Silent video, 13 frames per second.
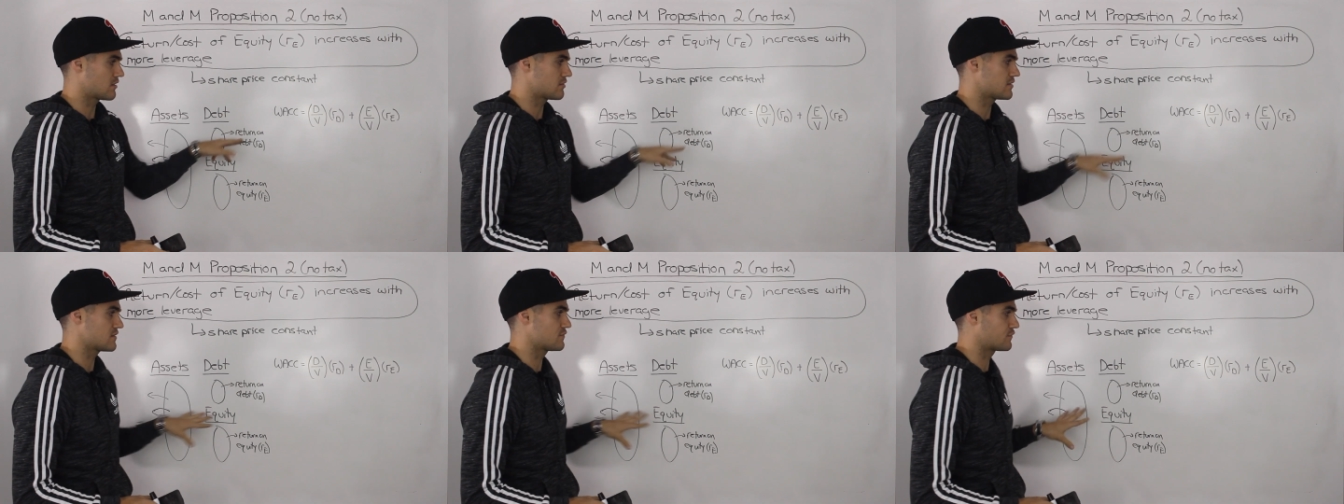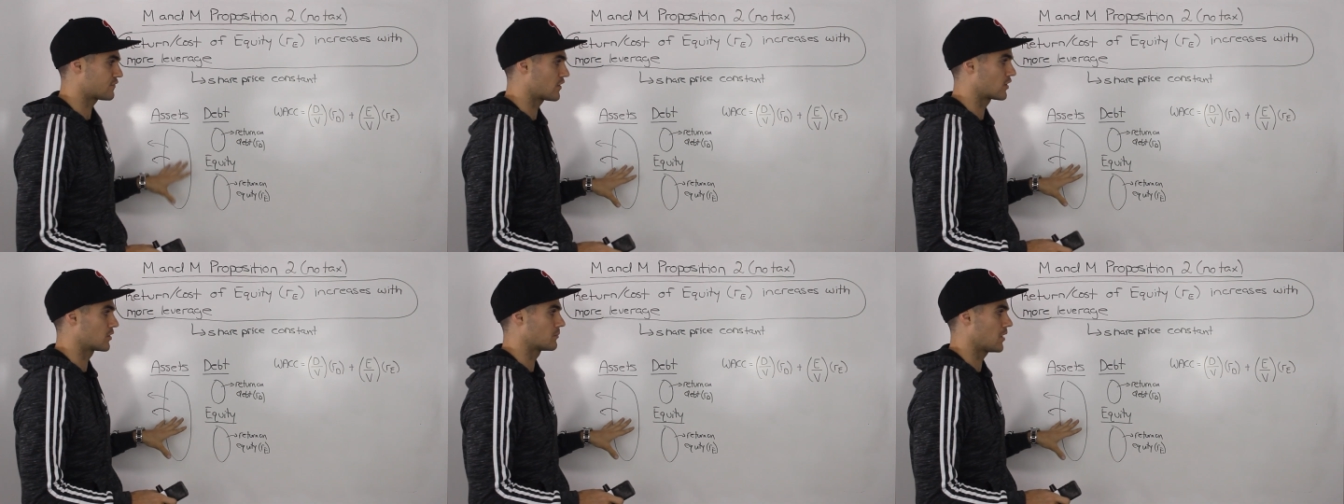the
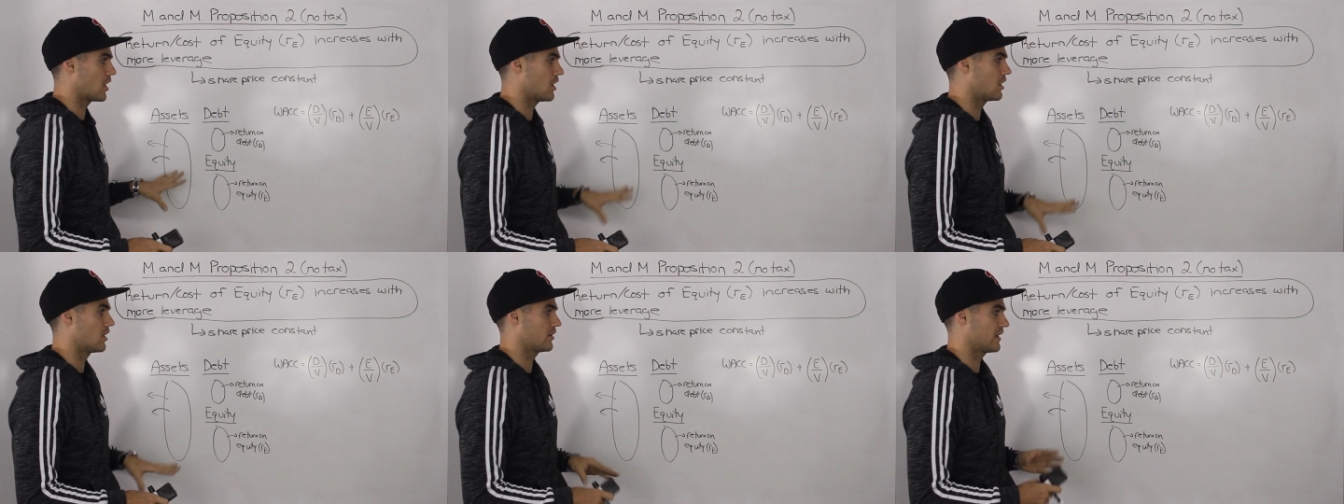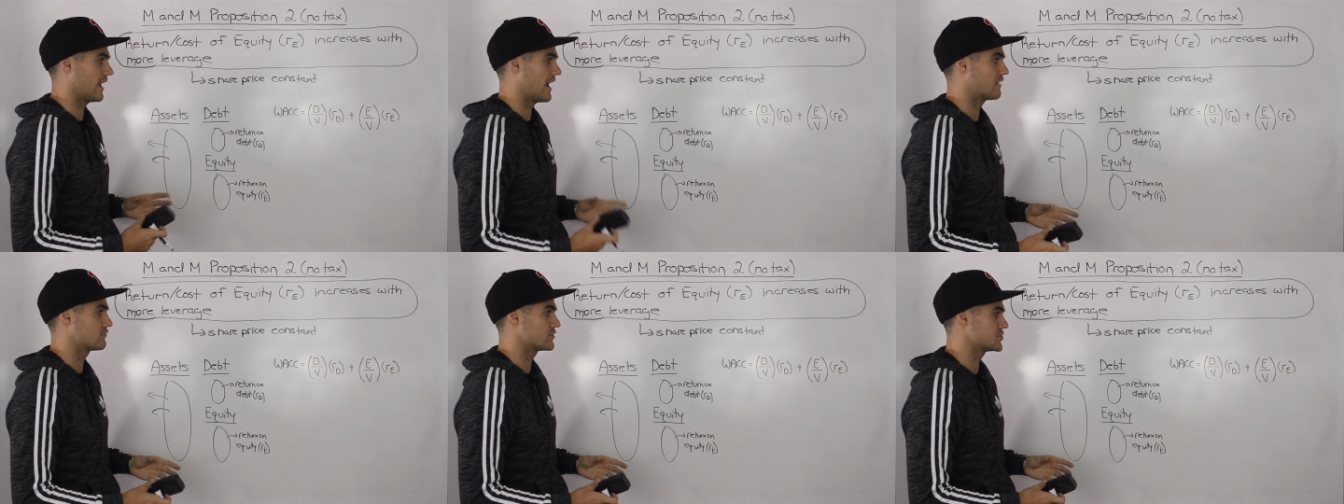firm on
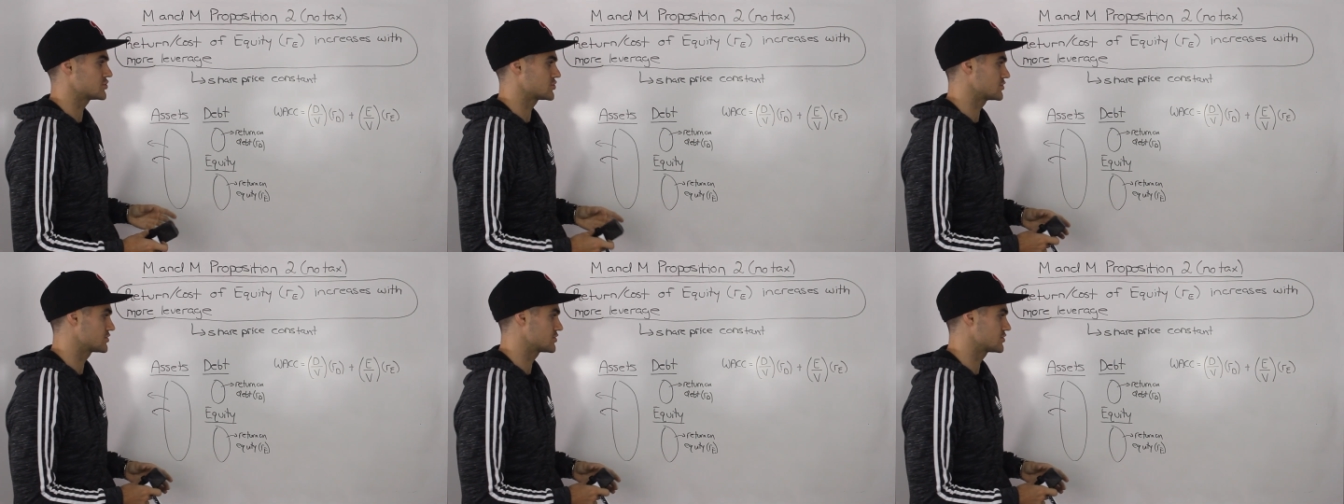average.